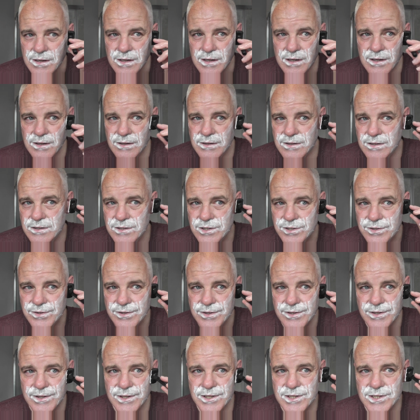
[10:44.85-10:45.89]
I'll show
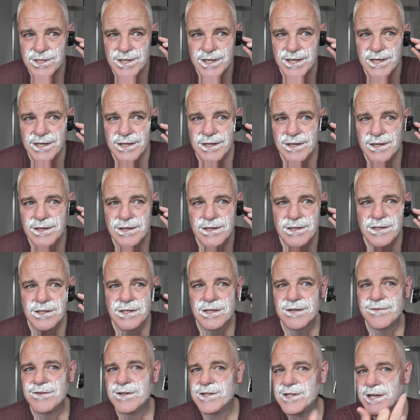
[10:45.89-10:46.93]
you on this side.
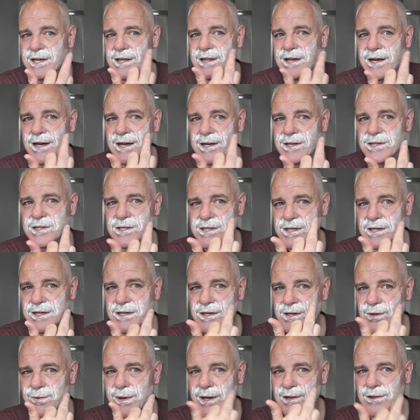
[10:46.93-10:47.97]
See, if it's like that, it's
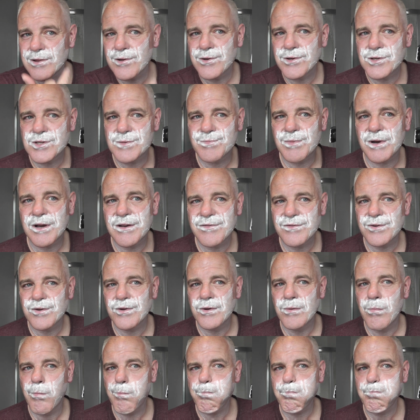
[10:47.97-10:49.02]
quite loose, but if
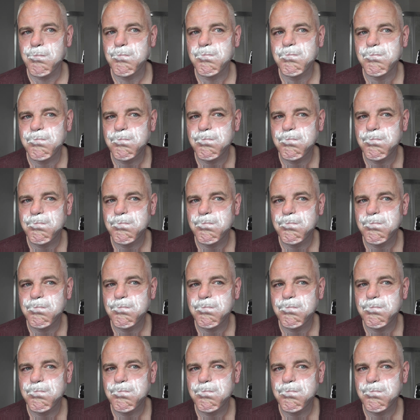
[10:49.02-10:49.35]
you